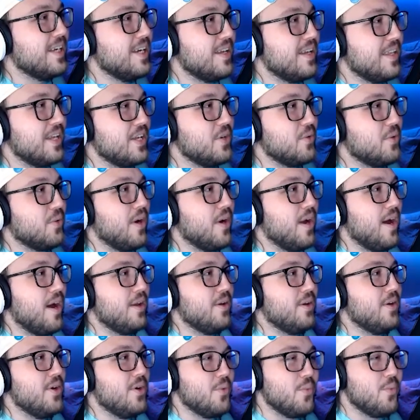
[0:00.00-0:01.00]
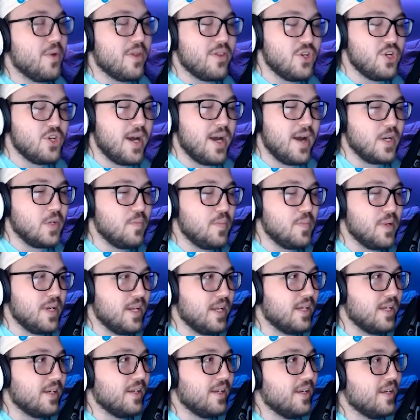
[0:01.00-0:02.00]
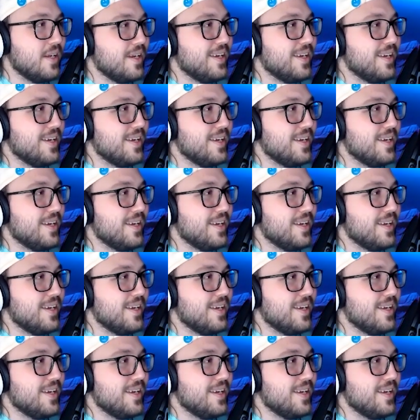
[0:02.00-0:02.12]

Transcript: that you were on with Josh Biddick.